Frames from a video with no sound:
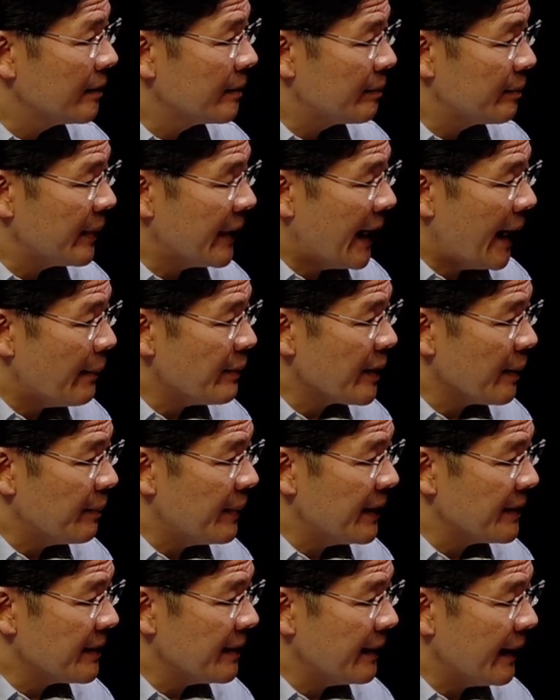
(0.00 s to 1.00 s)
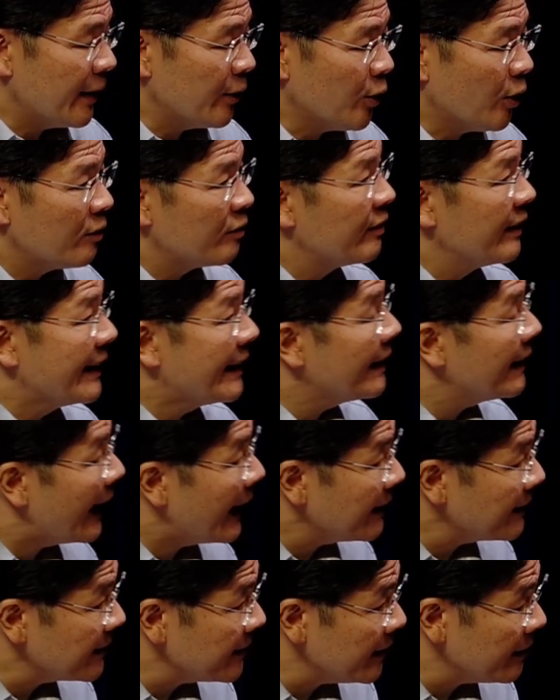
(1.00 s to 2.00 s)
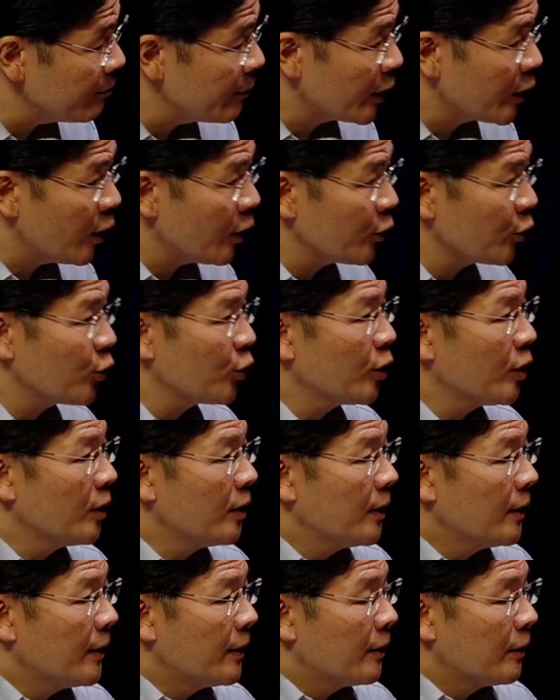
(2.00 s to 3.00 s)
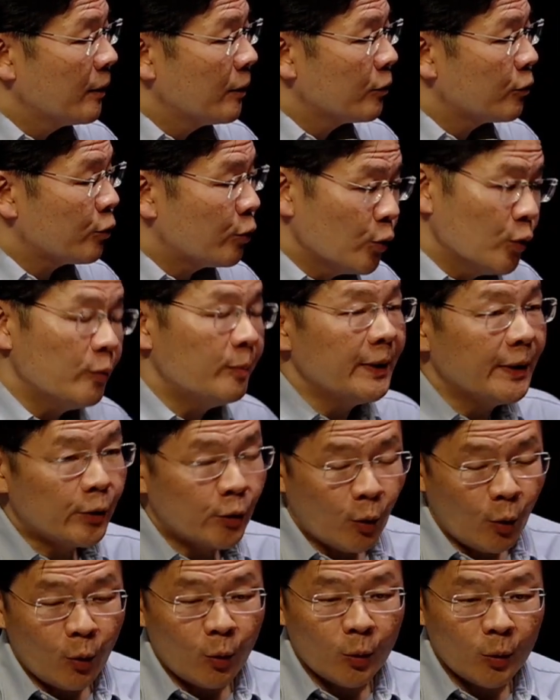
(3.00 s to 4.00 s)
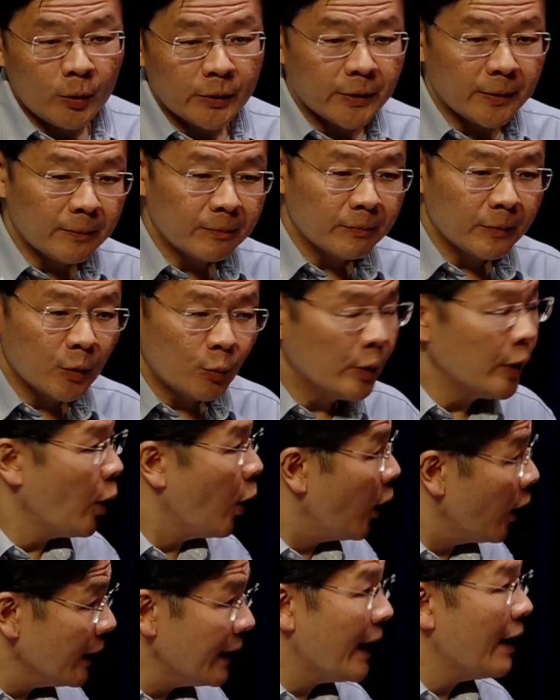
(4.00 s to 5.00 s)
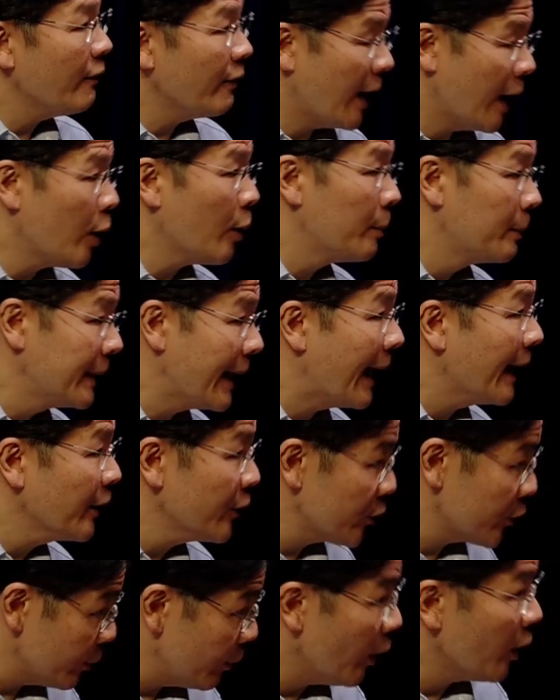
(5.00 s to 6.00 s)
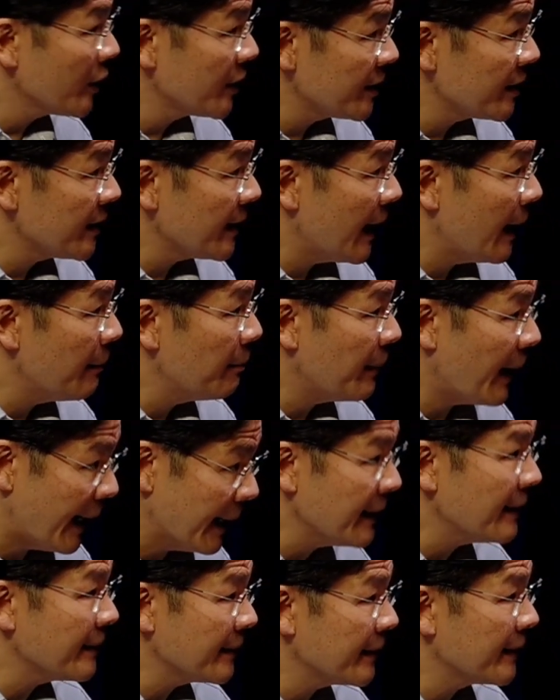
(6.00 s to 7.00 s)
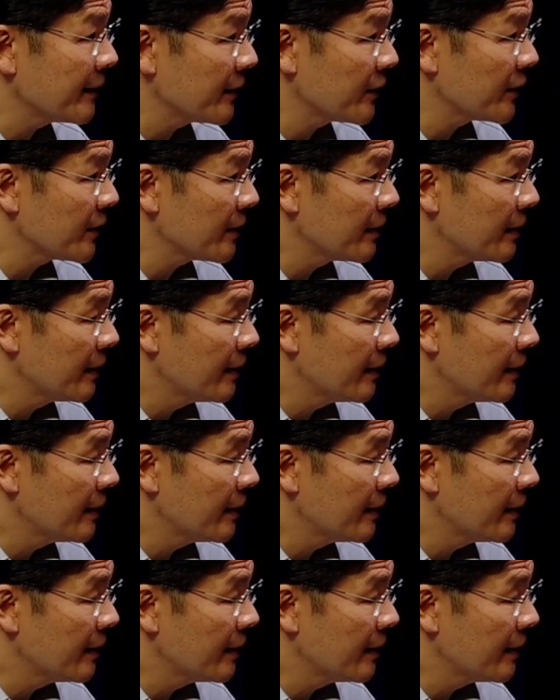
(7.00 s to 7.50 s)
Perhaps the person had not realized it, because truth be told, we all have our blind spots and biases.